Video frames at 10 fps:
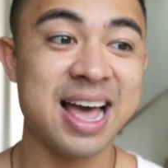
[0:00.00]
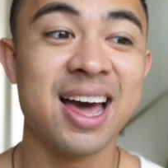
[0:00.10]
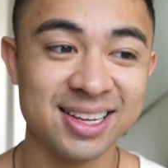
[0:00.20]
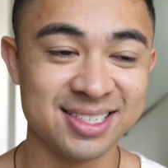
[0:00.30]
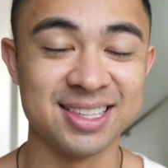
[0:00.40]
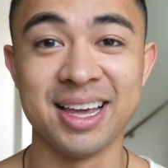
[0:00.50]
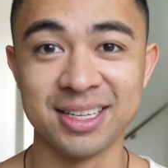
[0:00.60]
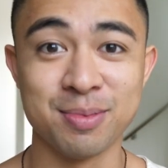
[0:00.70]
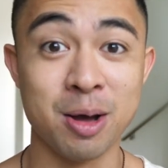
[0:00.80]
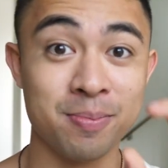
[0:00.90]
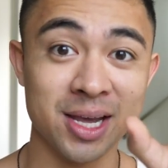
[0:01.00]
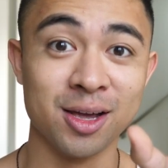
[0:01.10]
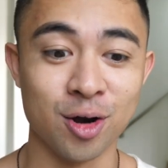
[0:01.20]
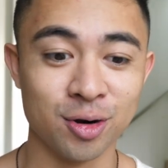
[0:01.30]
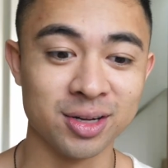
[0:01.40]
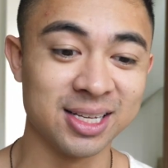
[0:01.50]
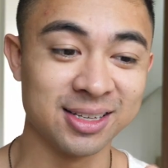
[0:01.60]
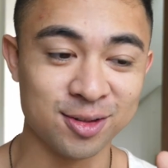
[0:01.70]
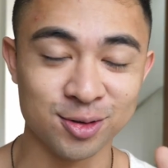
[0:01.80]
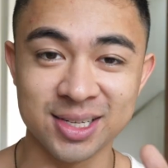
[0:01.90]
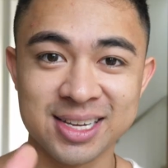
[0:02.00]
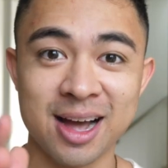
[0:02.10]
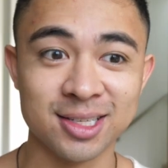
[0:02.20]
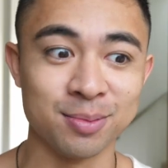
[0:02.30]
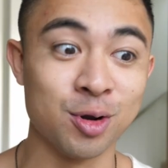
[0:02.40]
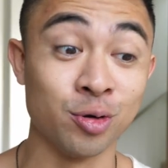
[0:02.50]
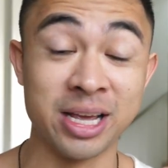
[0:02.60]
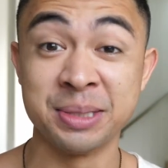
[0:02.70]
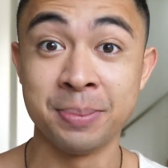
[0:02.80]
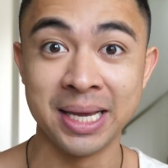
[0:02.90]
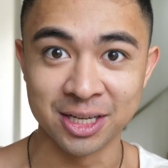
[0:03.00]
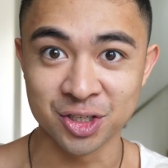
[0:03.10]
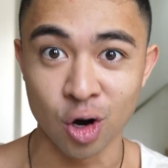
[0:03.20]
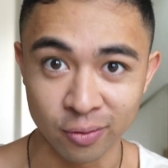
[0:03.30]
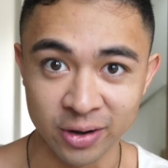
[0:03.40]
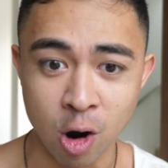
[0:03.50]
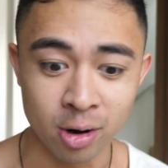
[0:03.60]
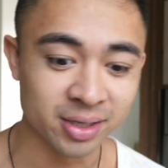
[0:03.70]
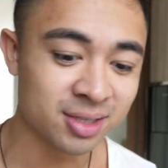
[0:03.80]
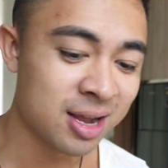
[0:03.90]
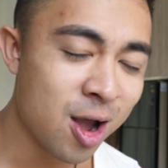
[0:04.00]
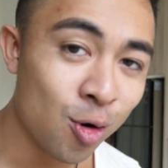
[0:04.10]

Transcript: saddest things about being an artist is there's this concept known as being a starving artist.